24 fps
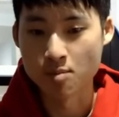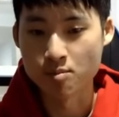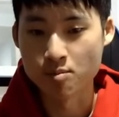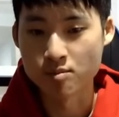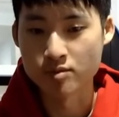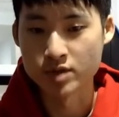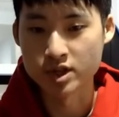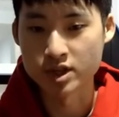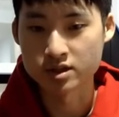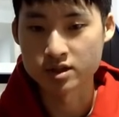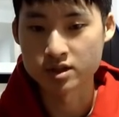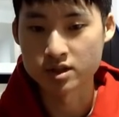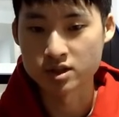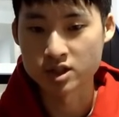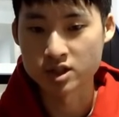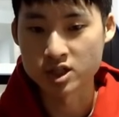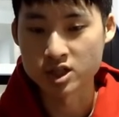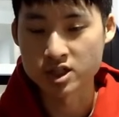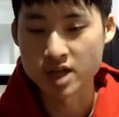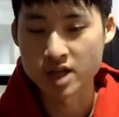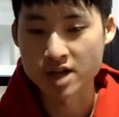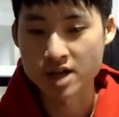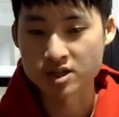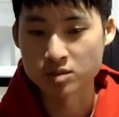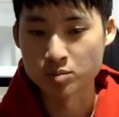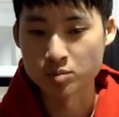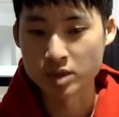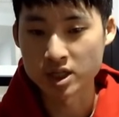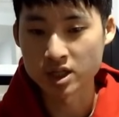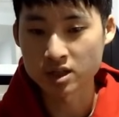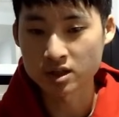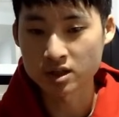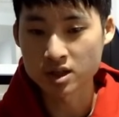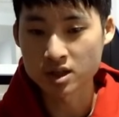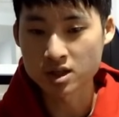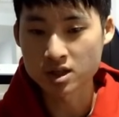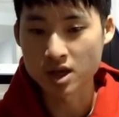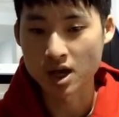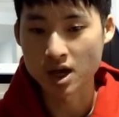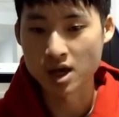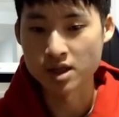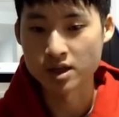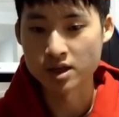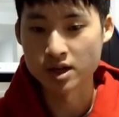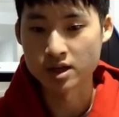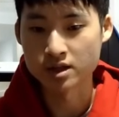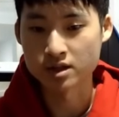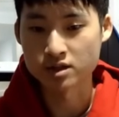This Singe dies immediately, and
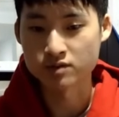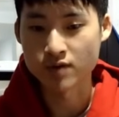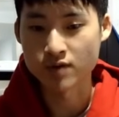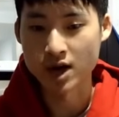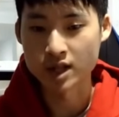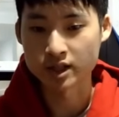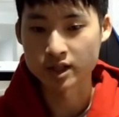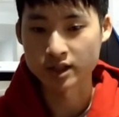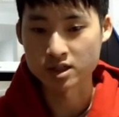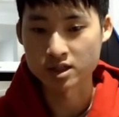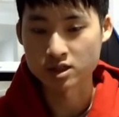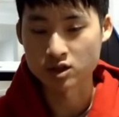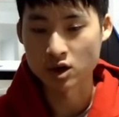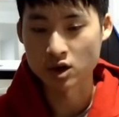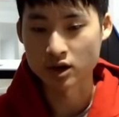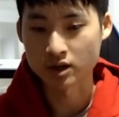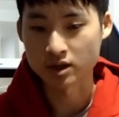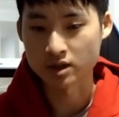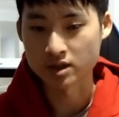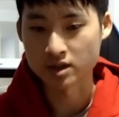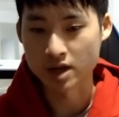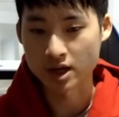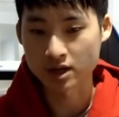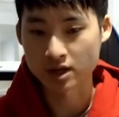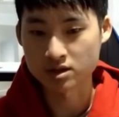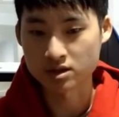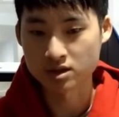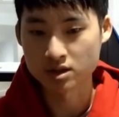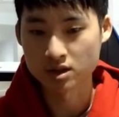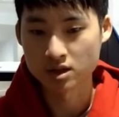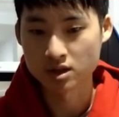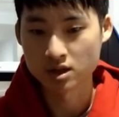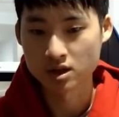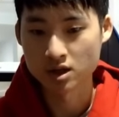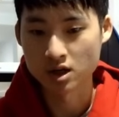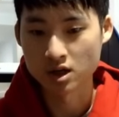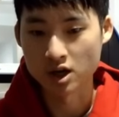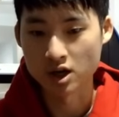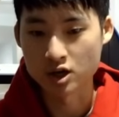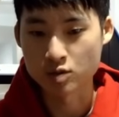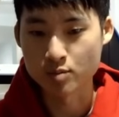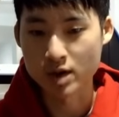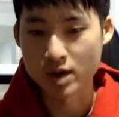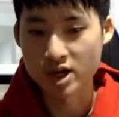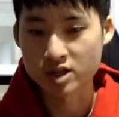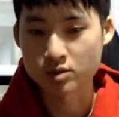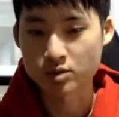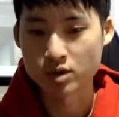then this Violet gets targeted next. You
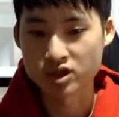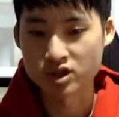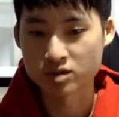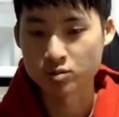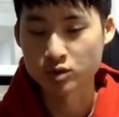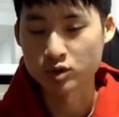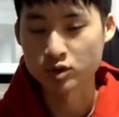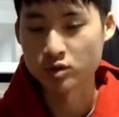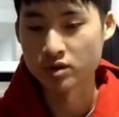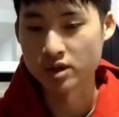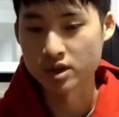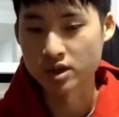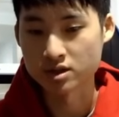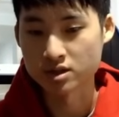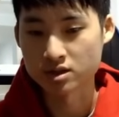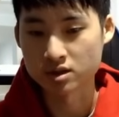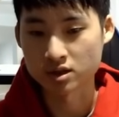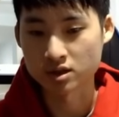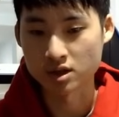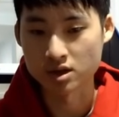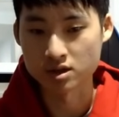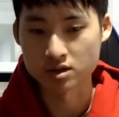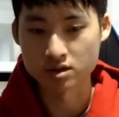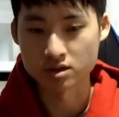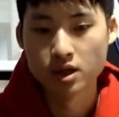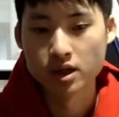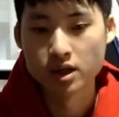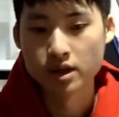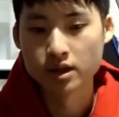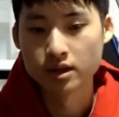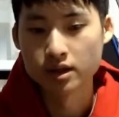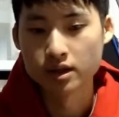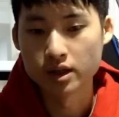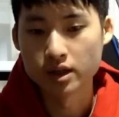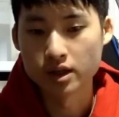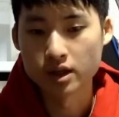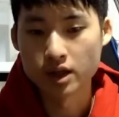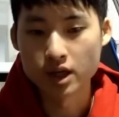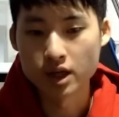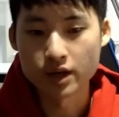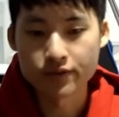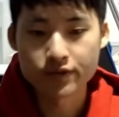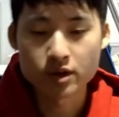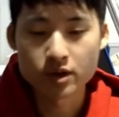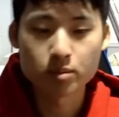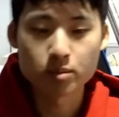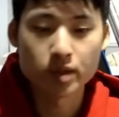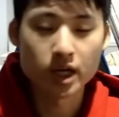might as well just do this, because if
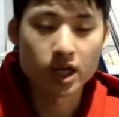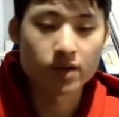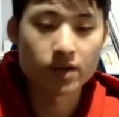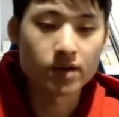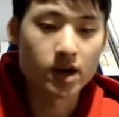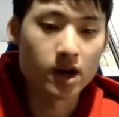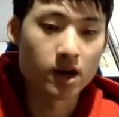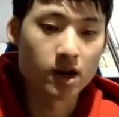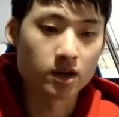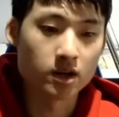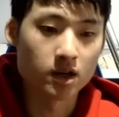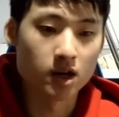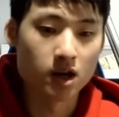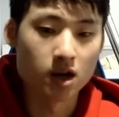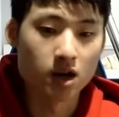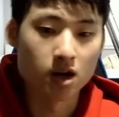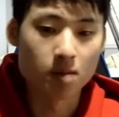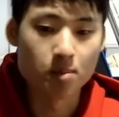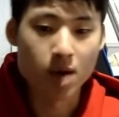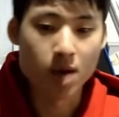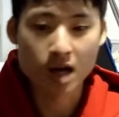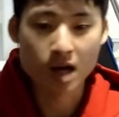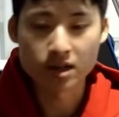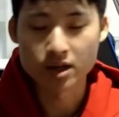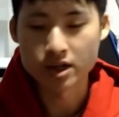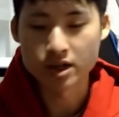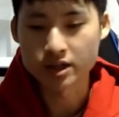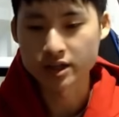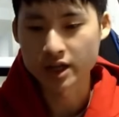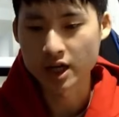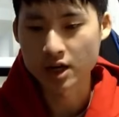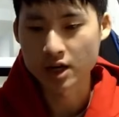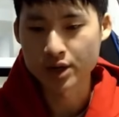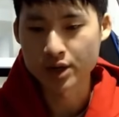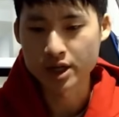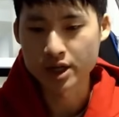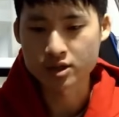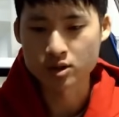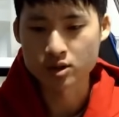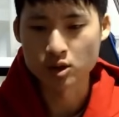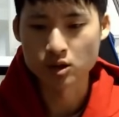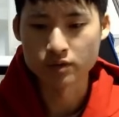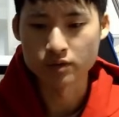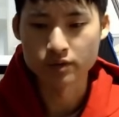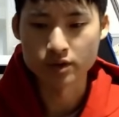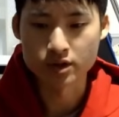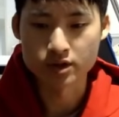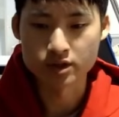you're playing around a backline carry, so
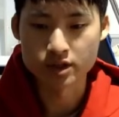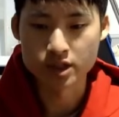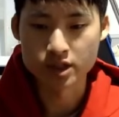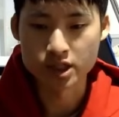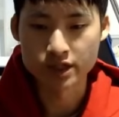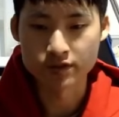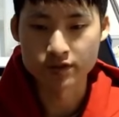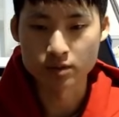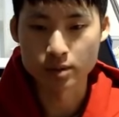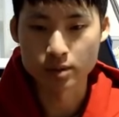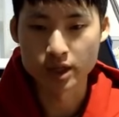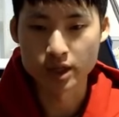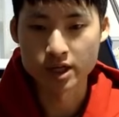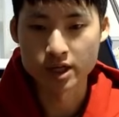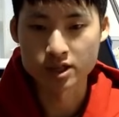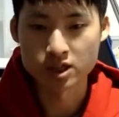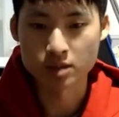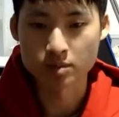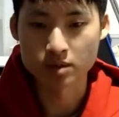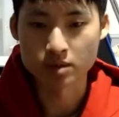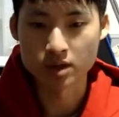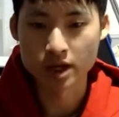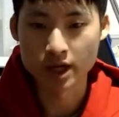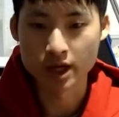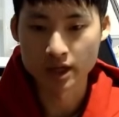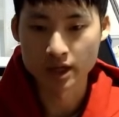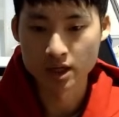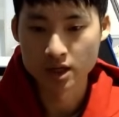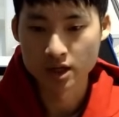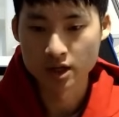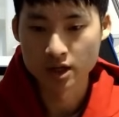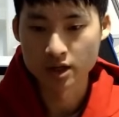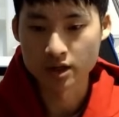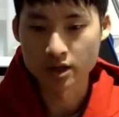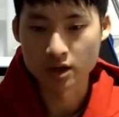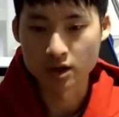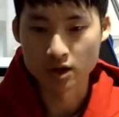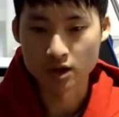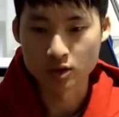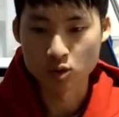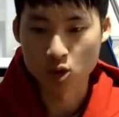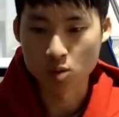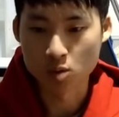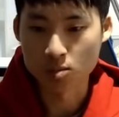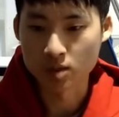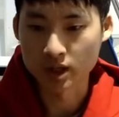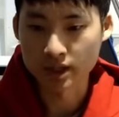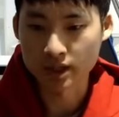for instance, if you're playing something like your
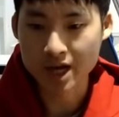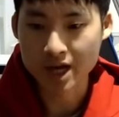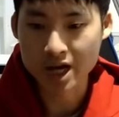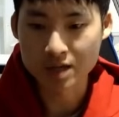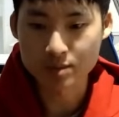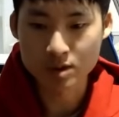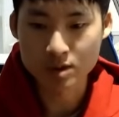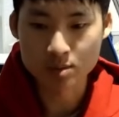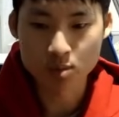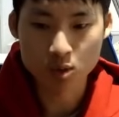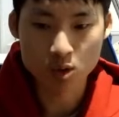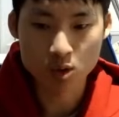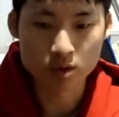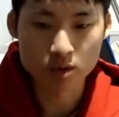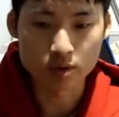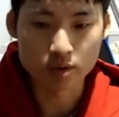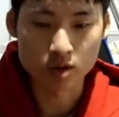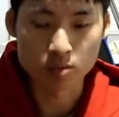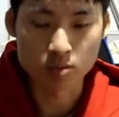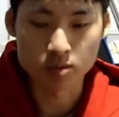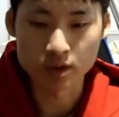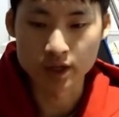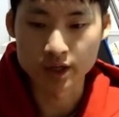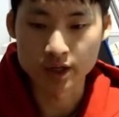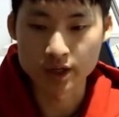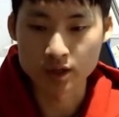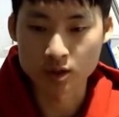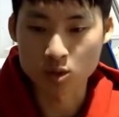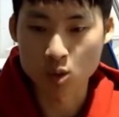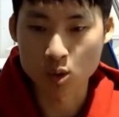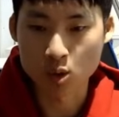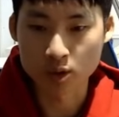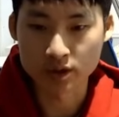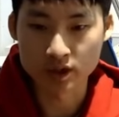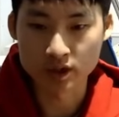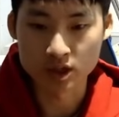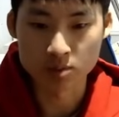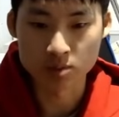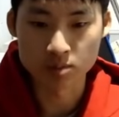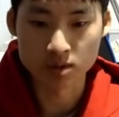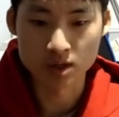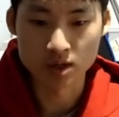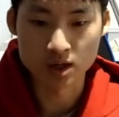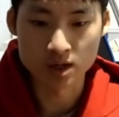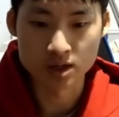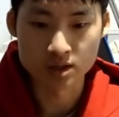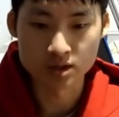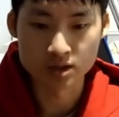normal academy board where you're playing Corki
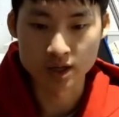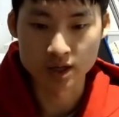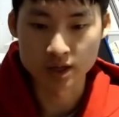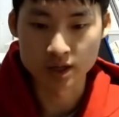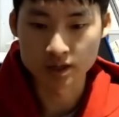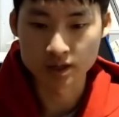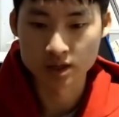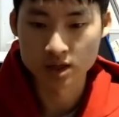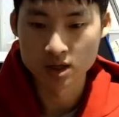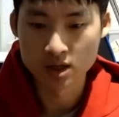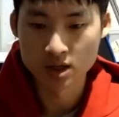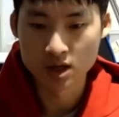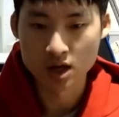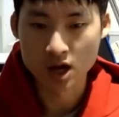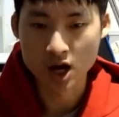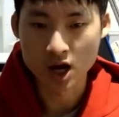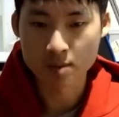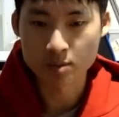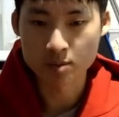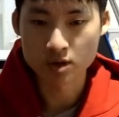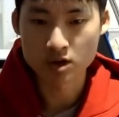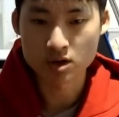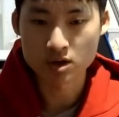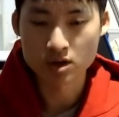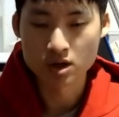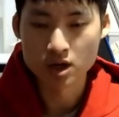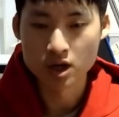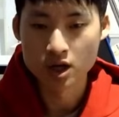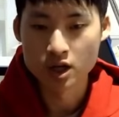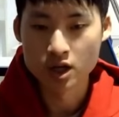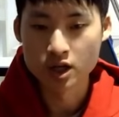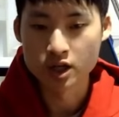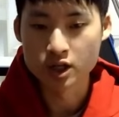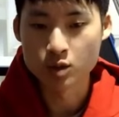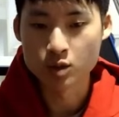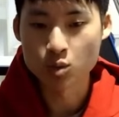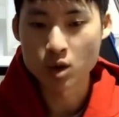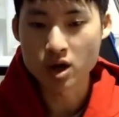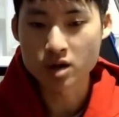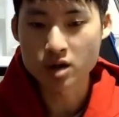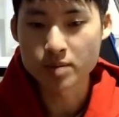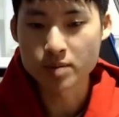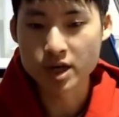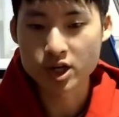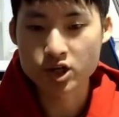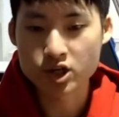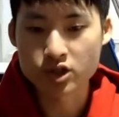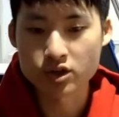plus like Heimer, you want to
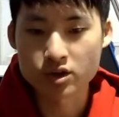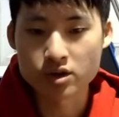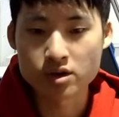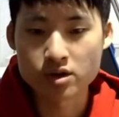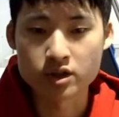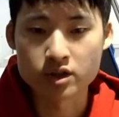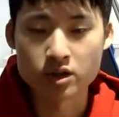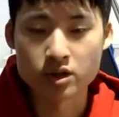make sure